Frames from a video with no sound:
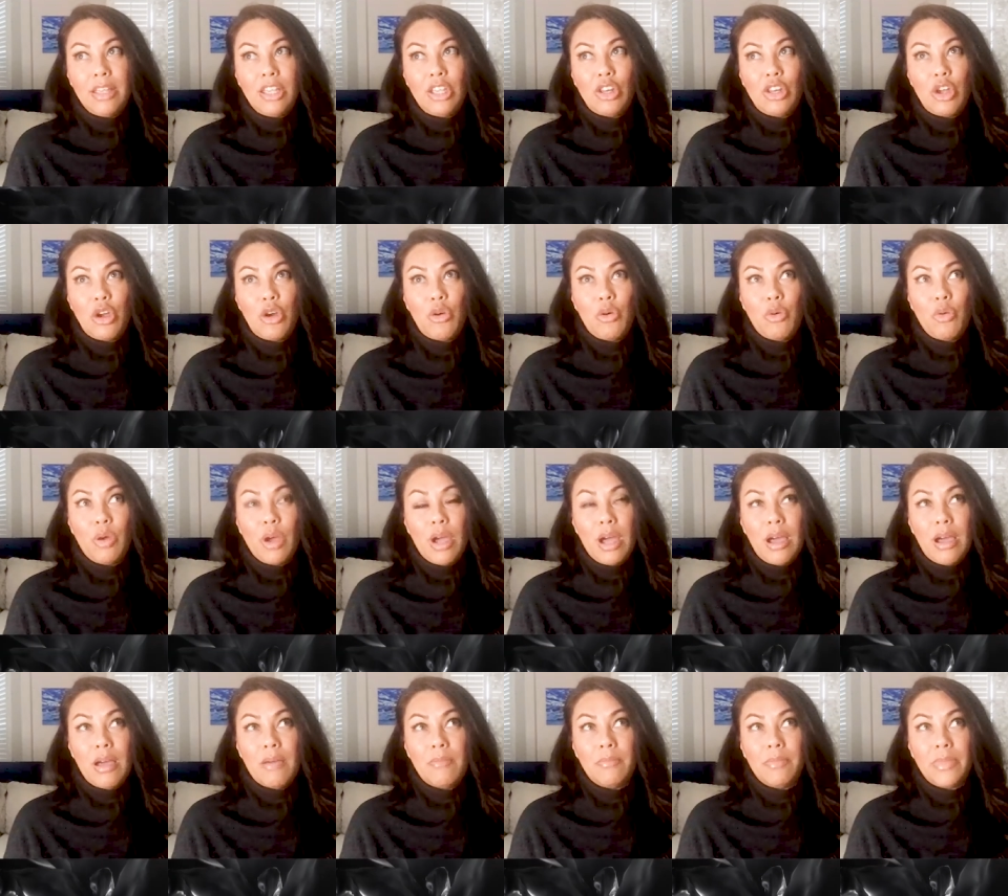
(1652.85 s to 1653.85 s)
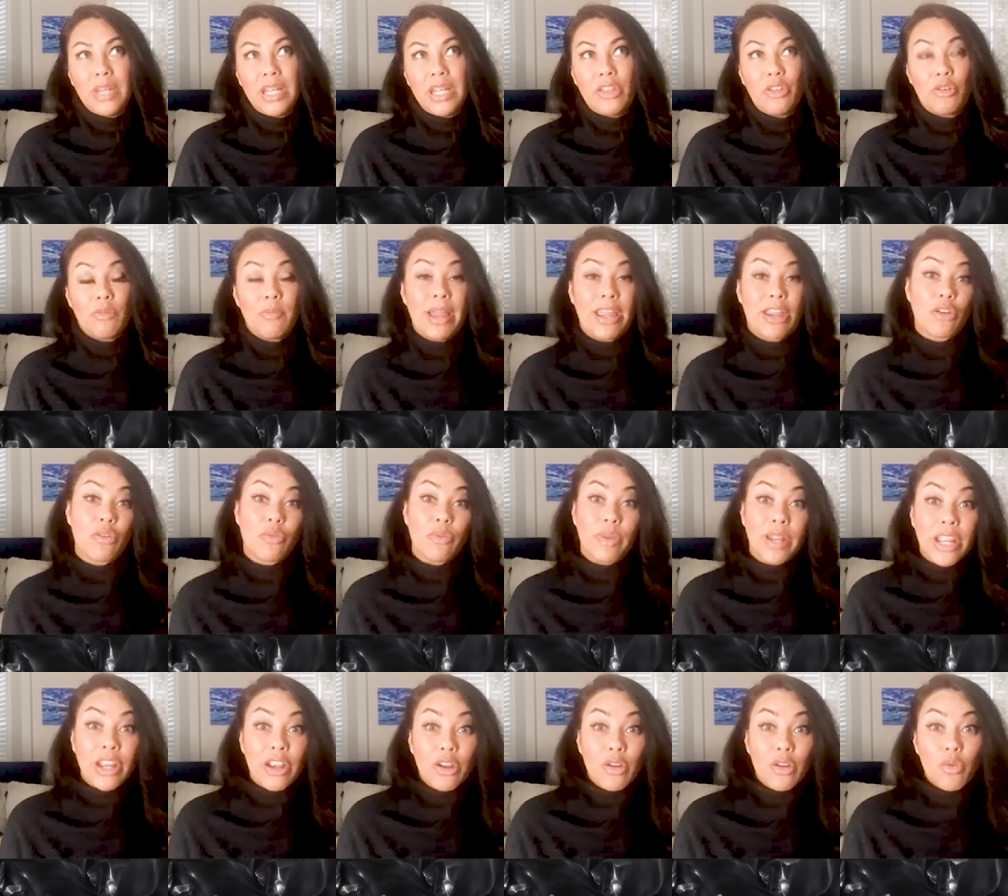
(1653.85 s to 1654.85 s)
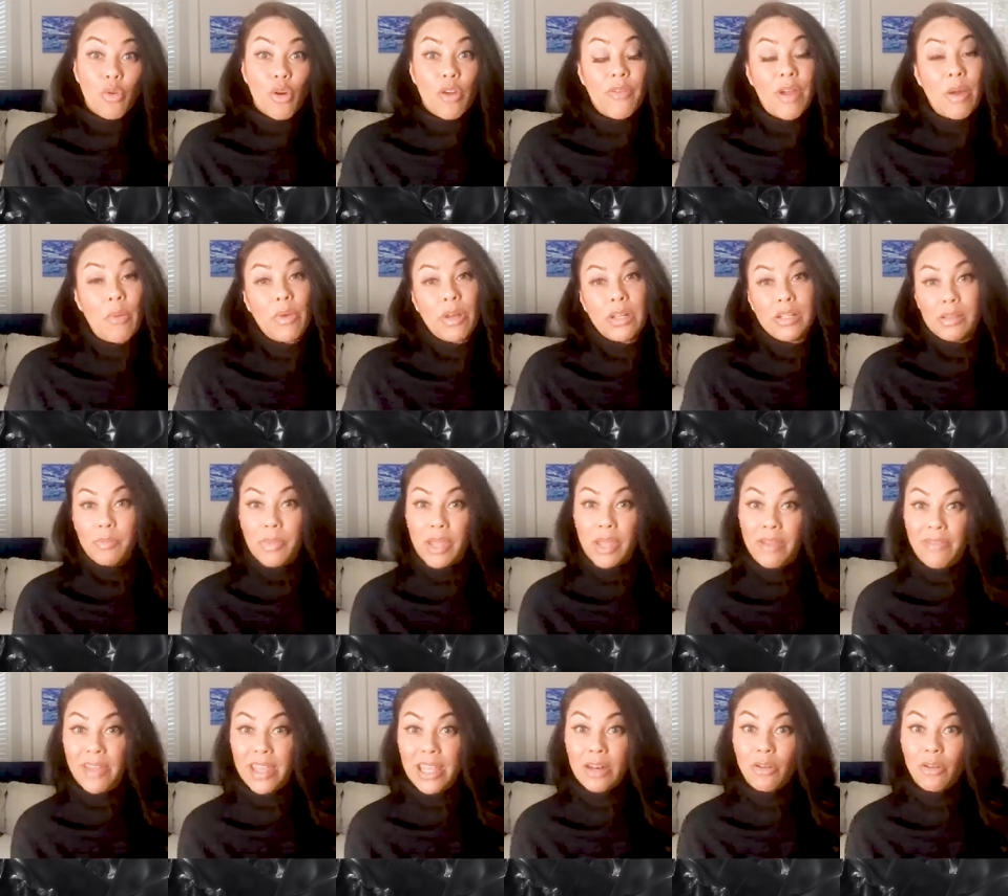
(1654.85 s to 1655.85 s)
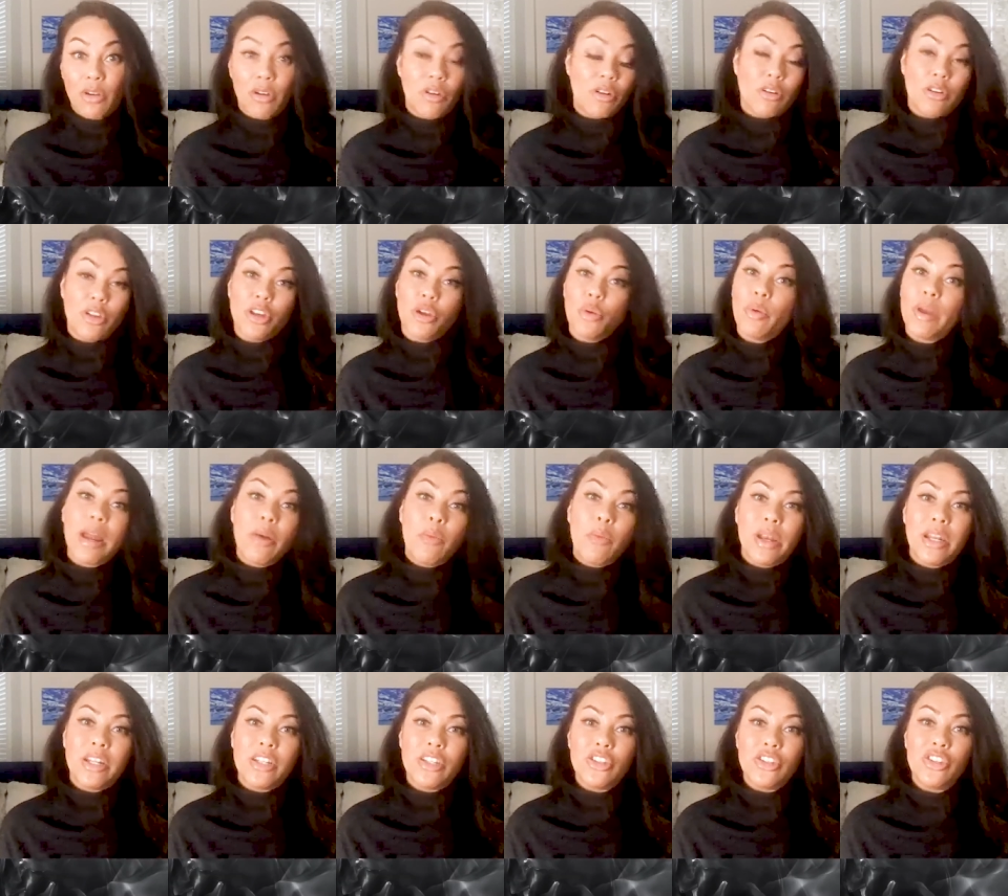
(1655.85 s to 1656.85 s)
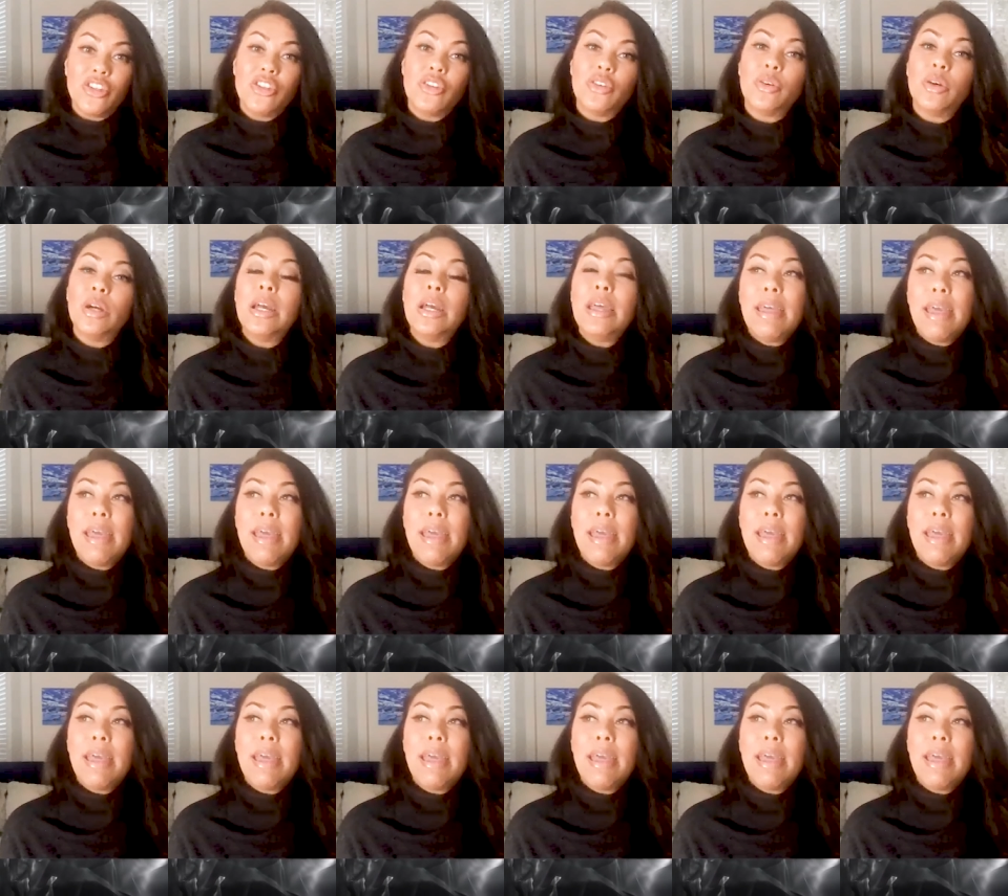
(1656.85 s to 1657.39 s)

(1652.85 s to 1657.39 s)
you know, um, either my career or if I wanted to pivot or, you know, what I wanted to do.